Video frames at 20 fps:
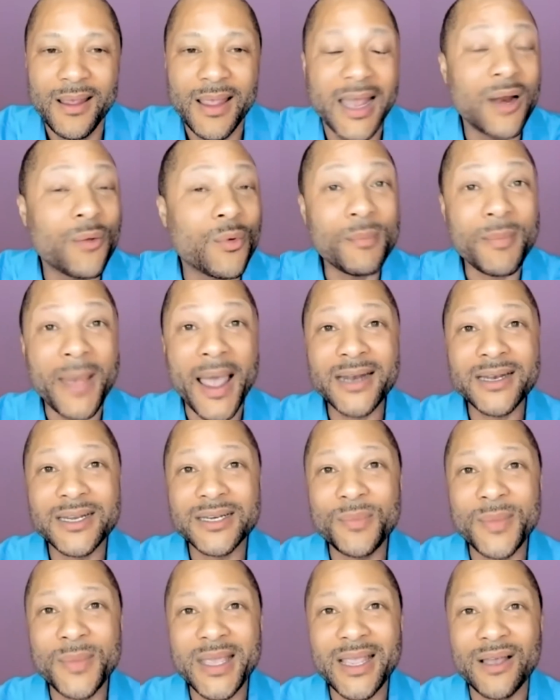And it
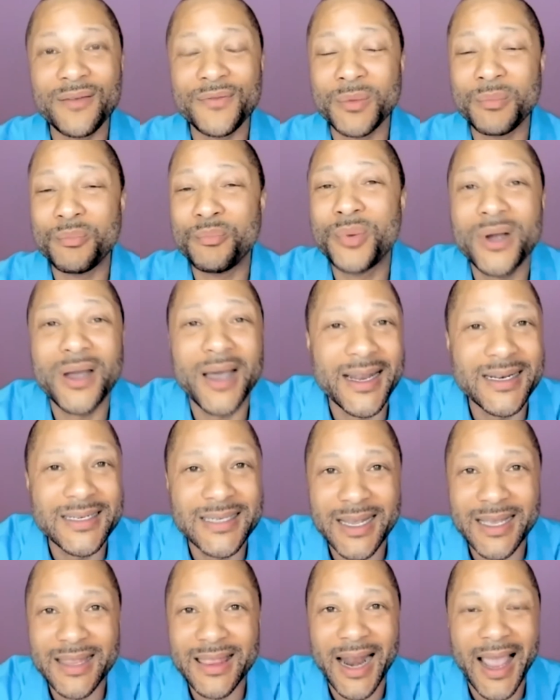reminded me of a book
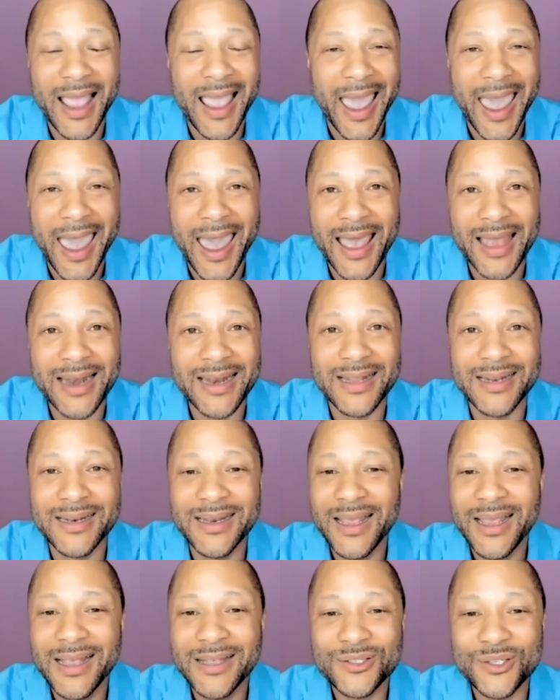idea that I had.
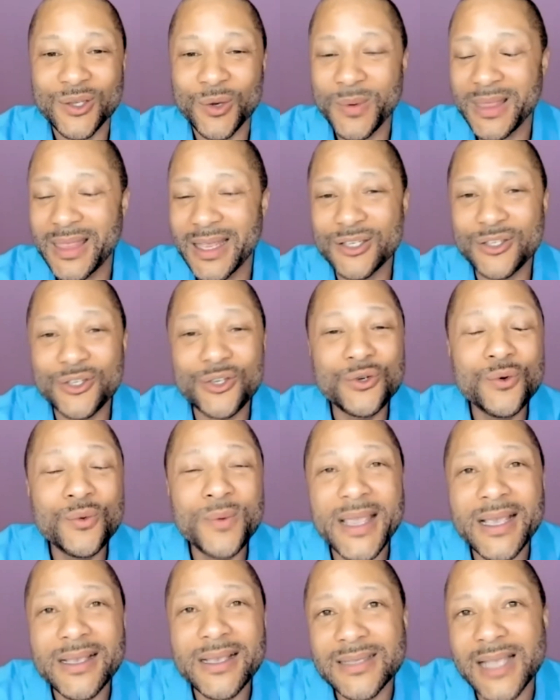And so within 2
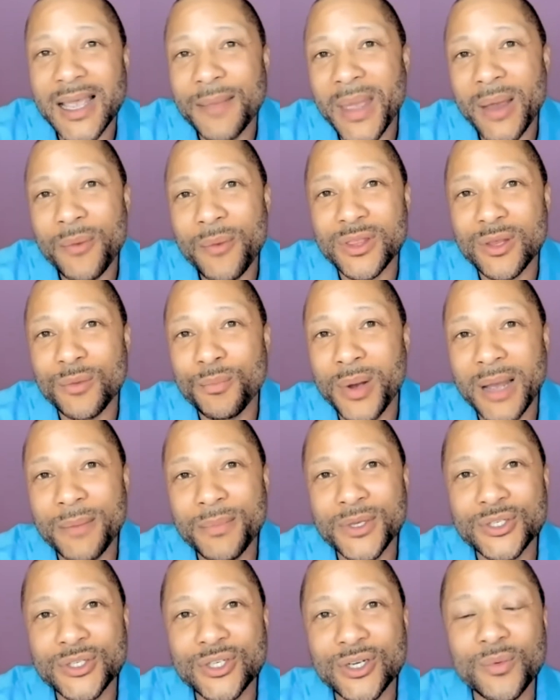weeks, I met with the
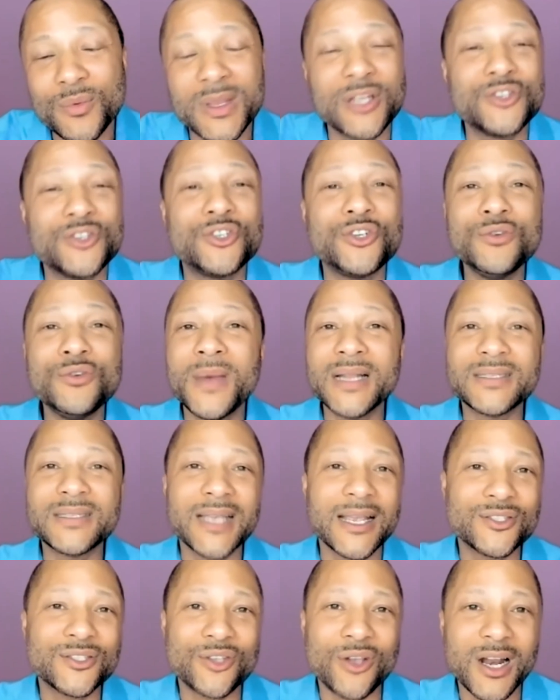publisher. Within 2 months,
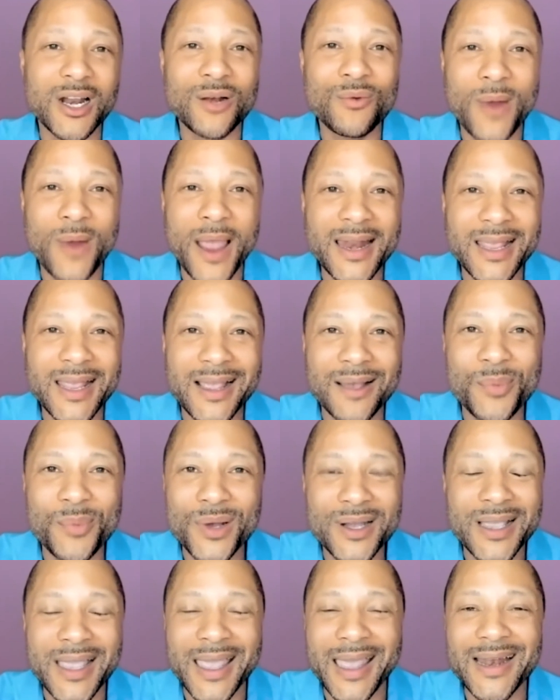I started writing a
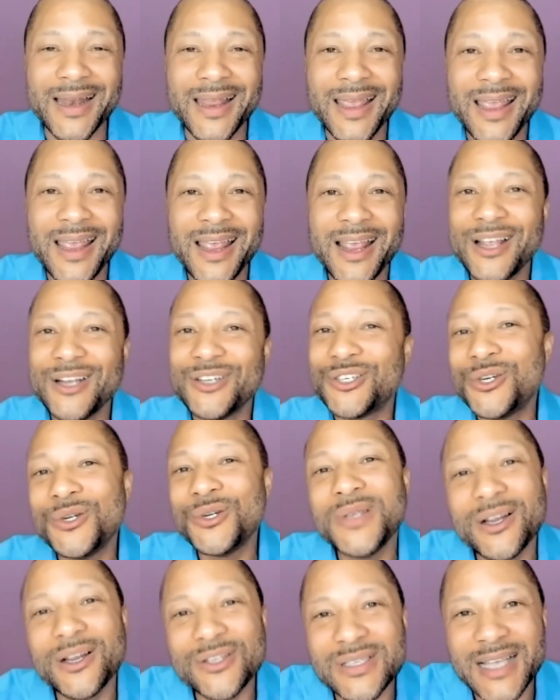book. And 2
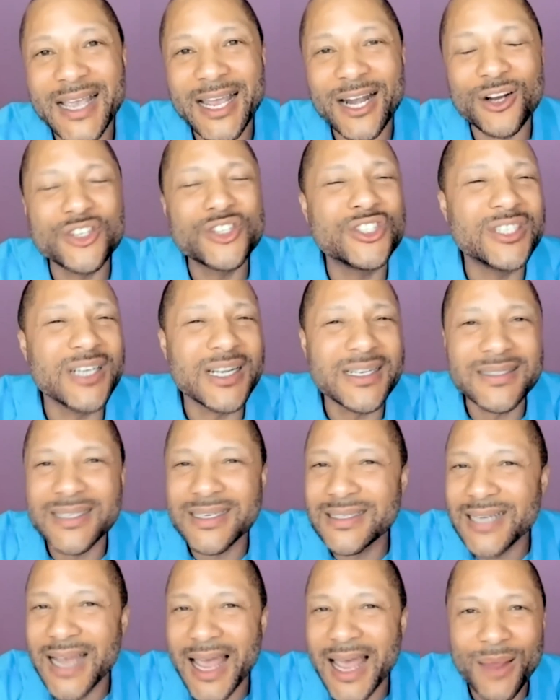years later, just
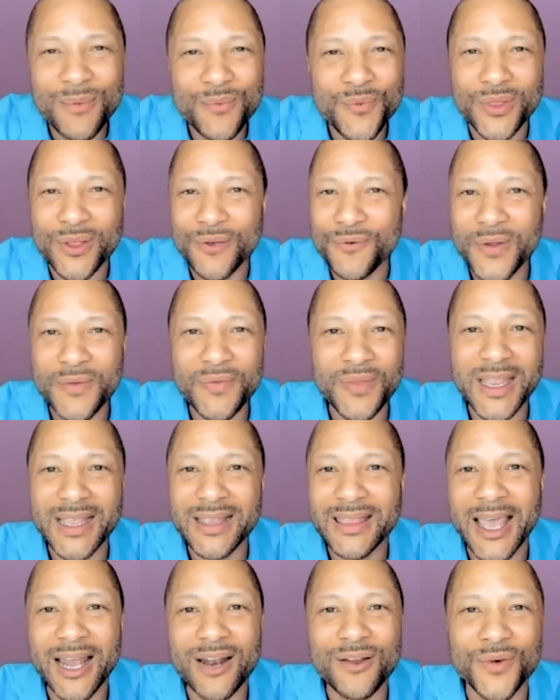in time for the
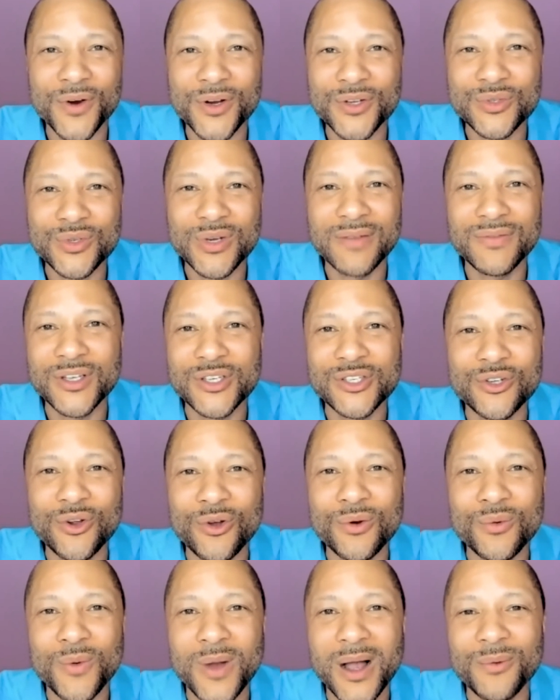50th anniversary of the
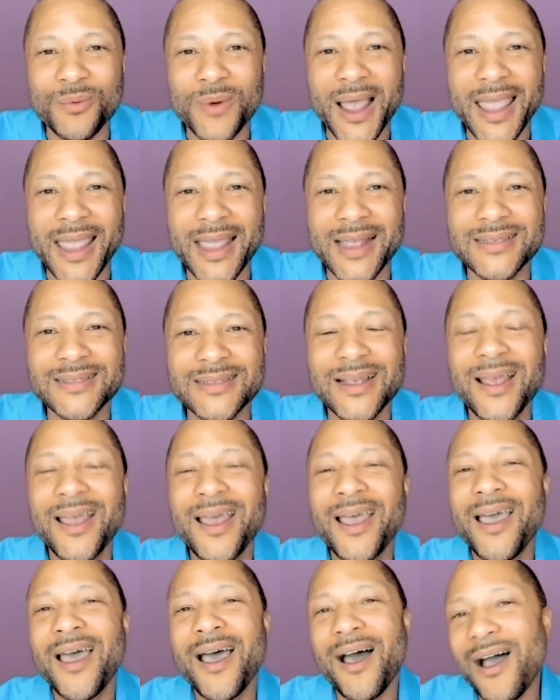Stonewall riots,
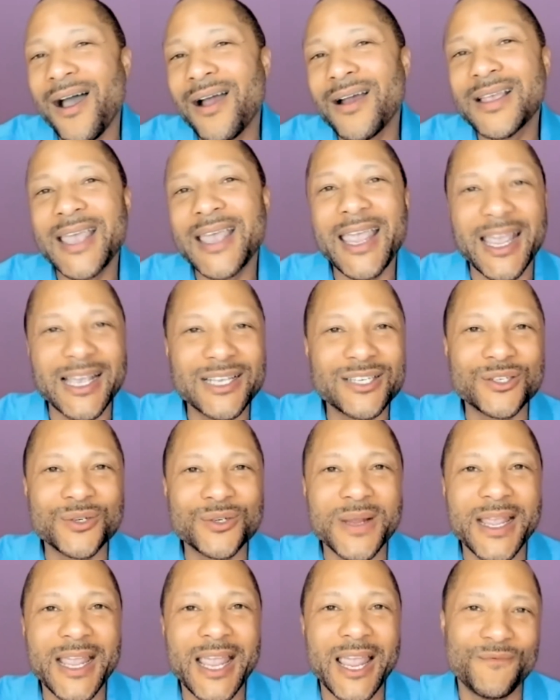Our Gay
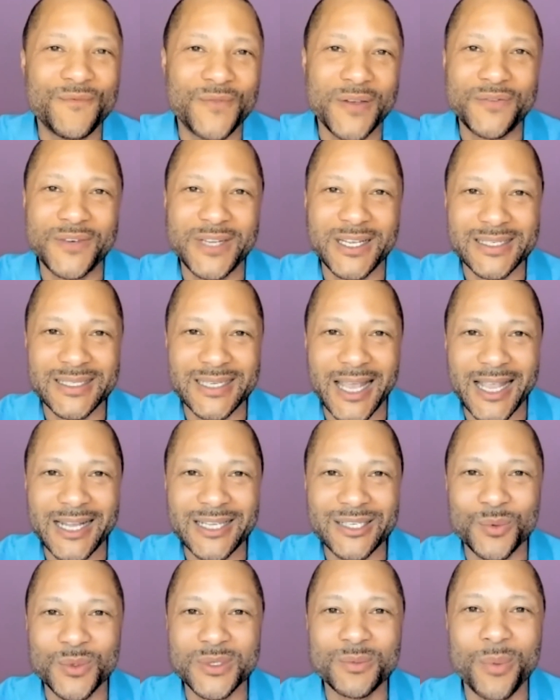History in 50
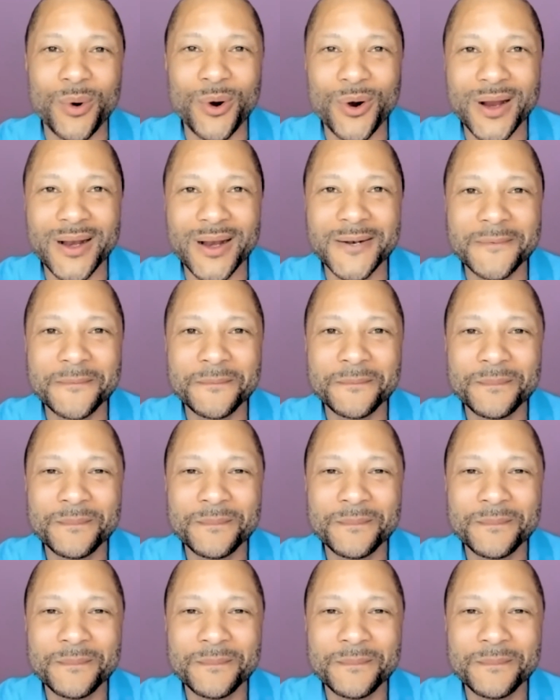States was born.